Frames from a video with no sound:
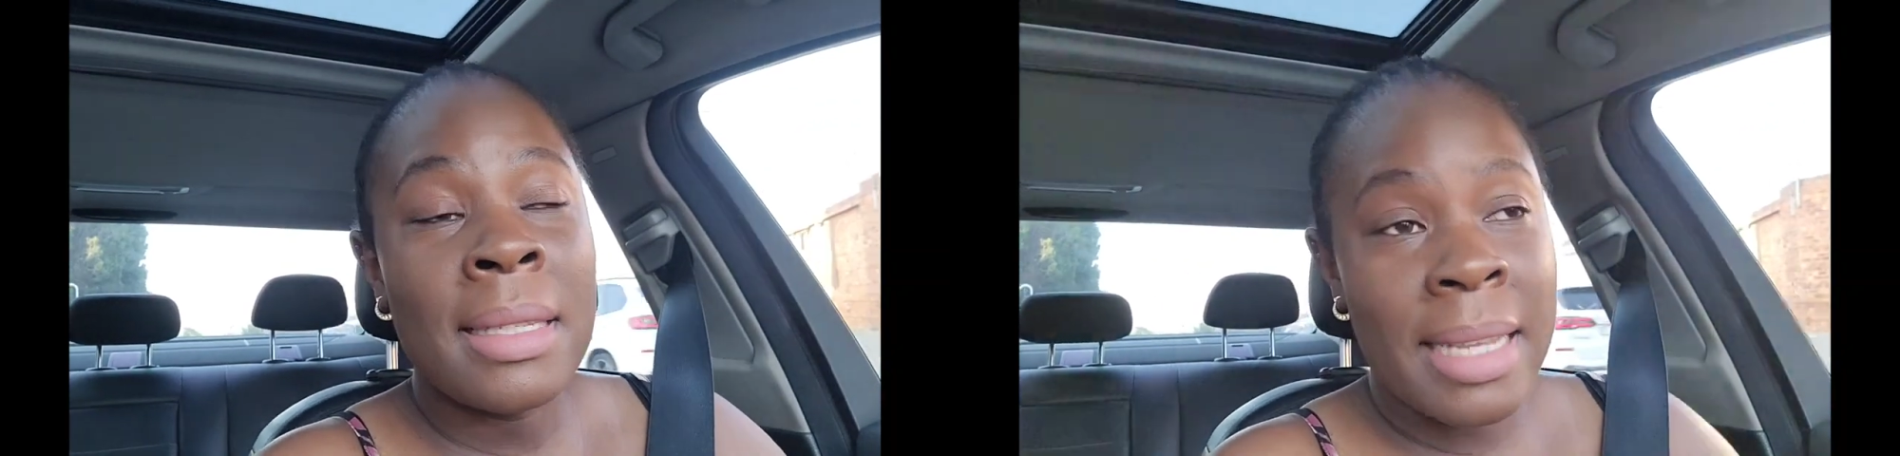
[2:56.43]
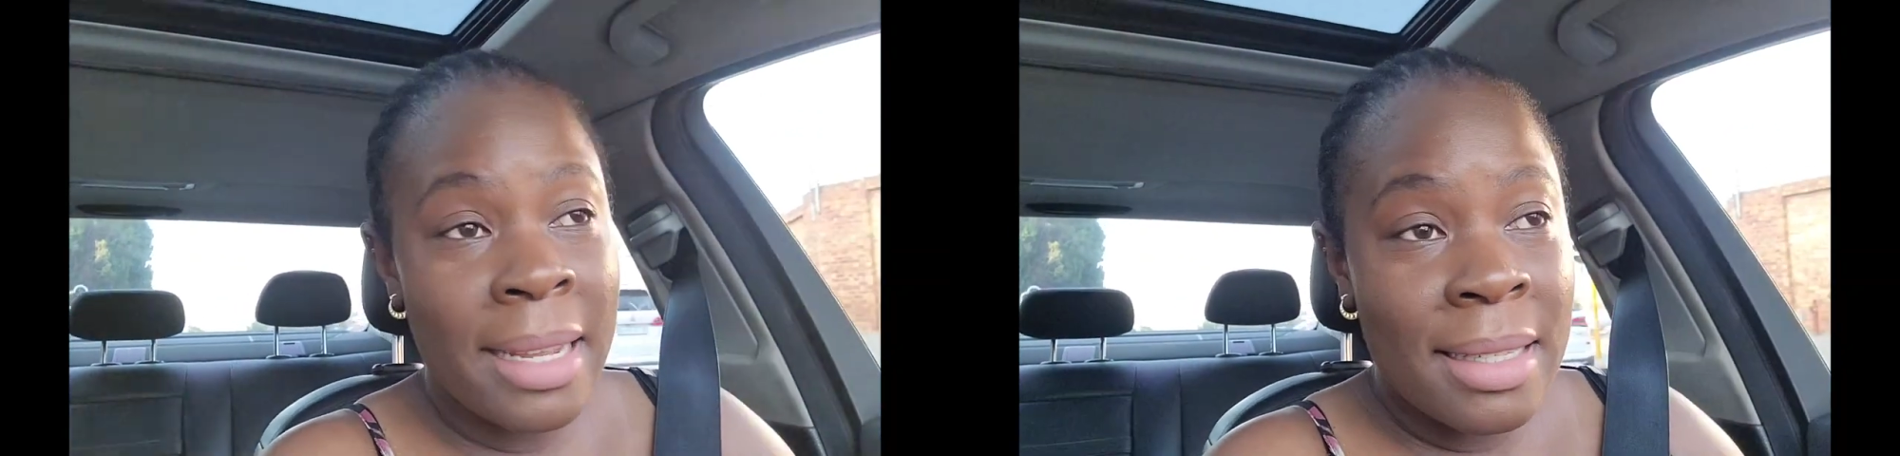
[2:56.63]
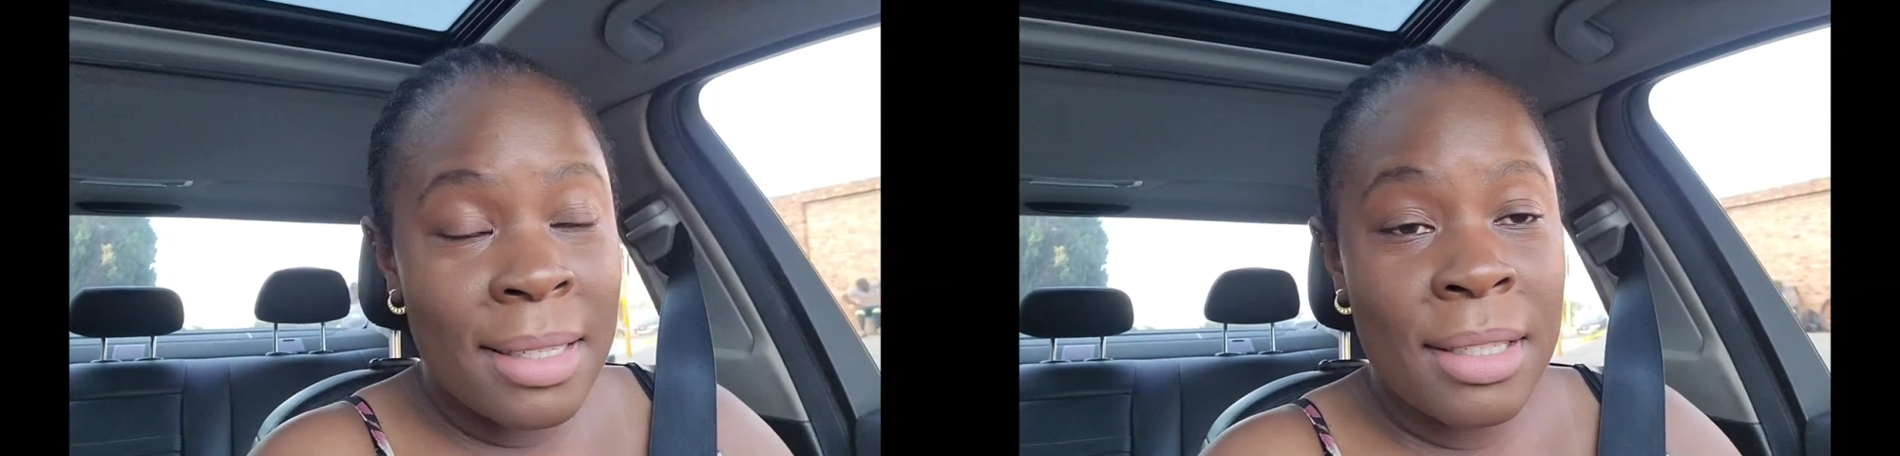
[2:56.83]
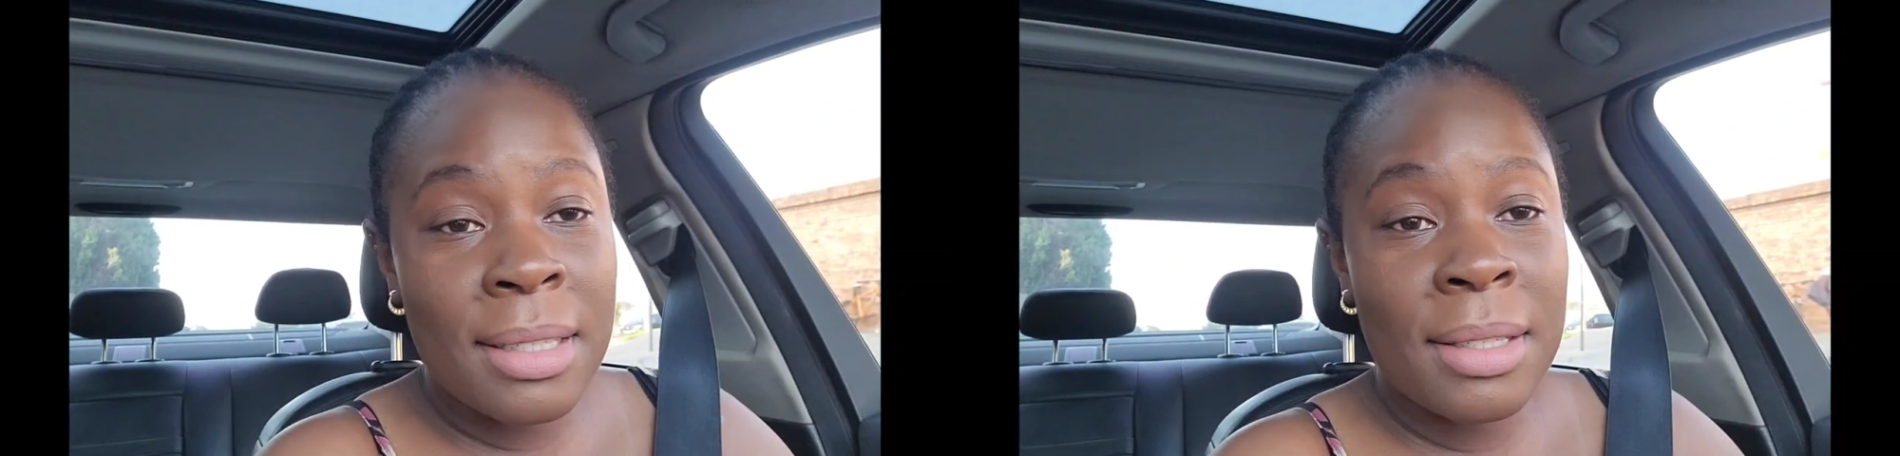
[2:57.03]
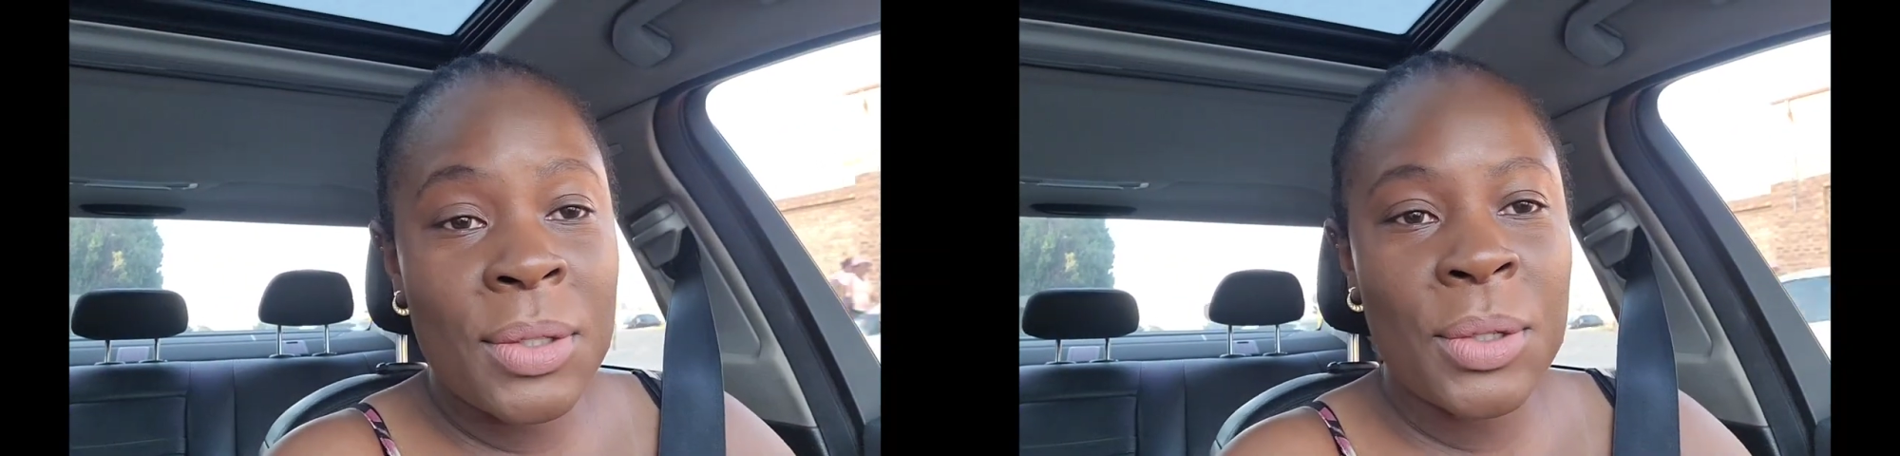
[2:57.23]

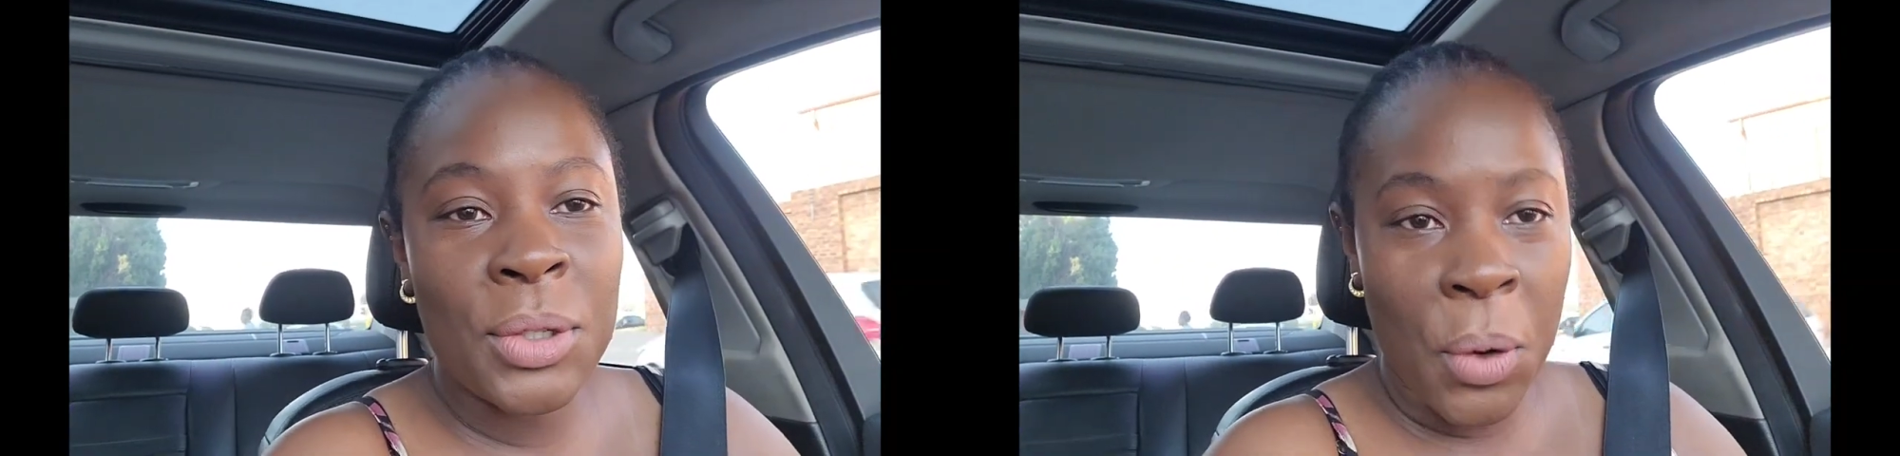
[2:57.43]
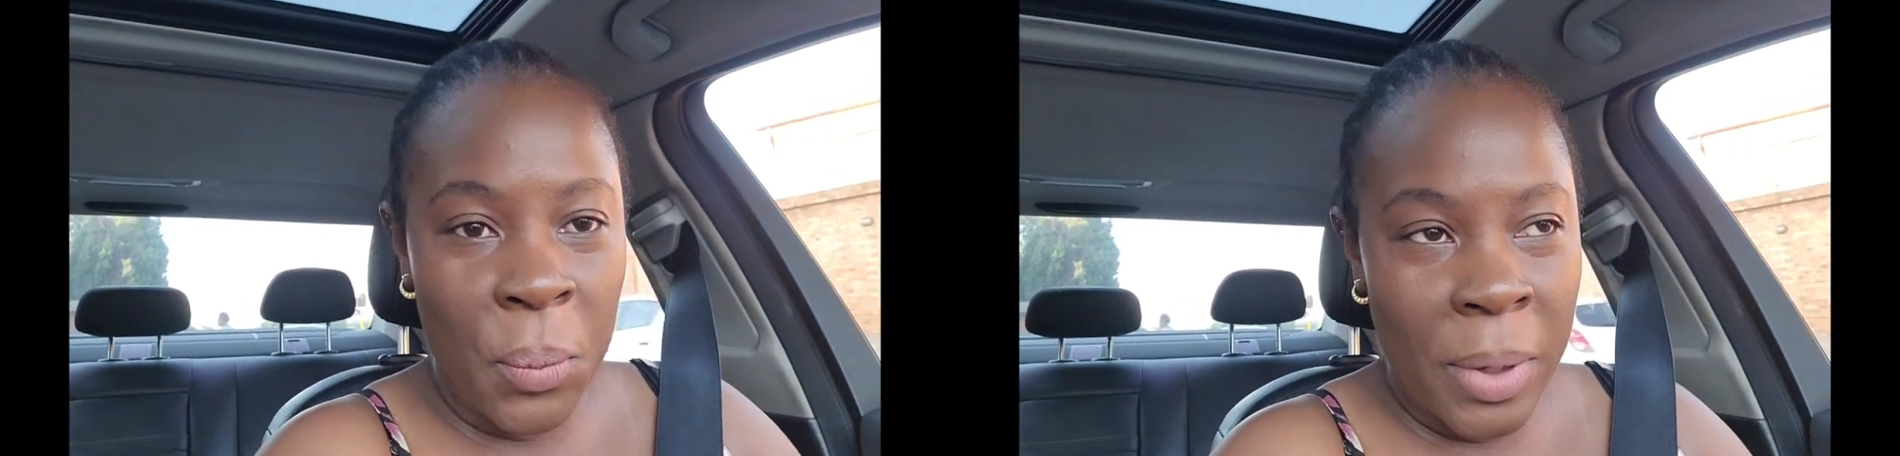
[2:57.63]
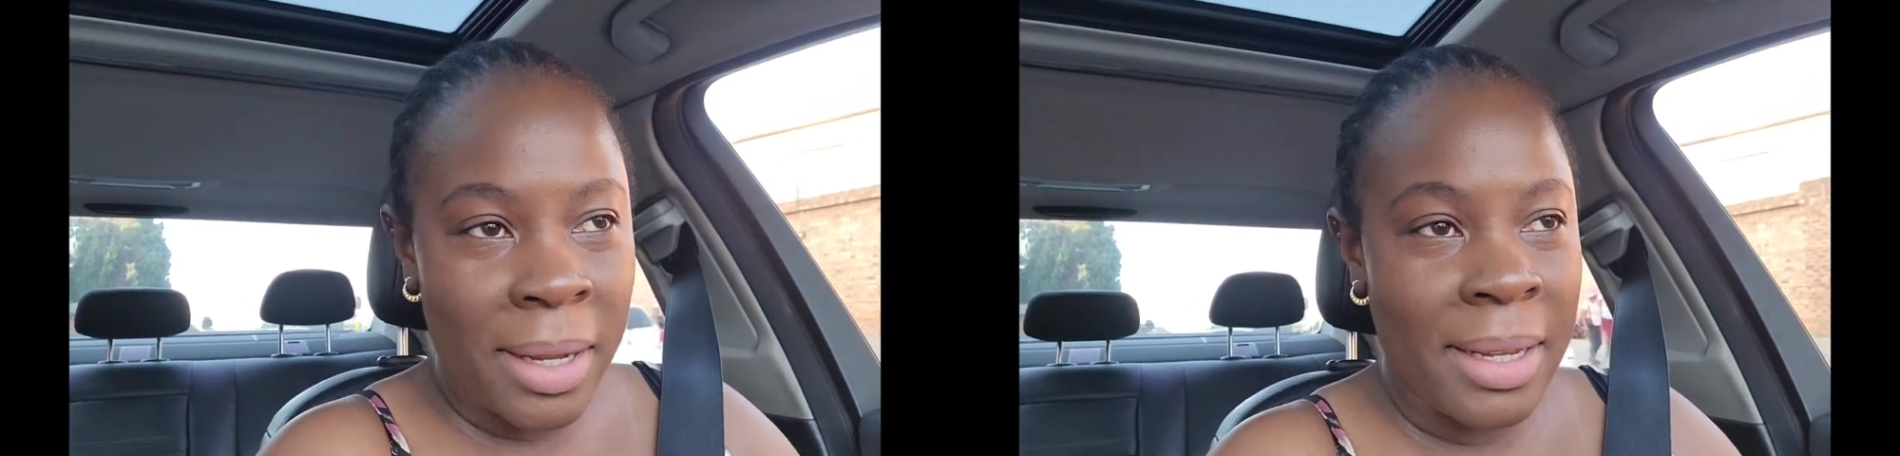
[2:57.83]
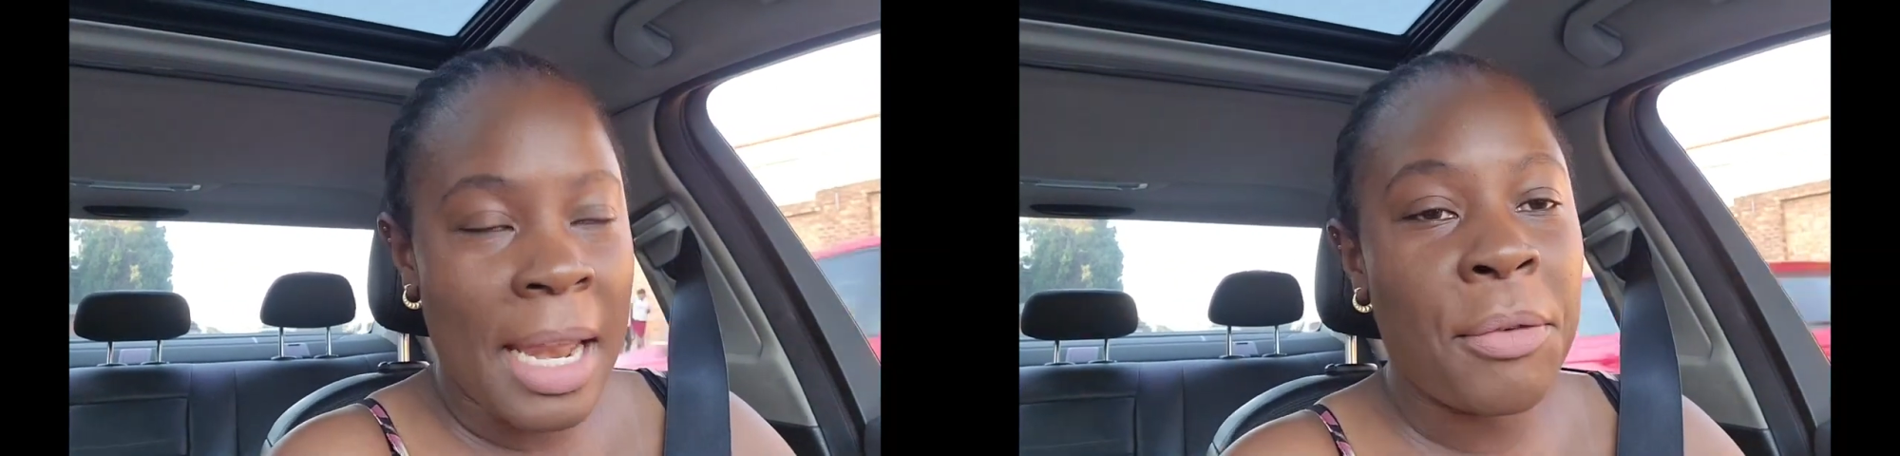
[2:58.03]
taxes to Joburg,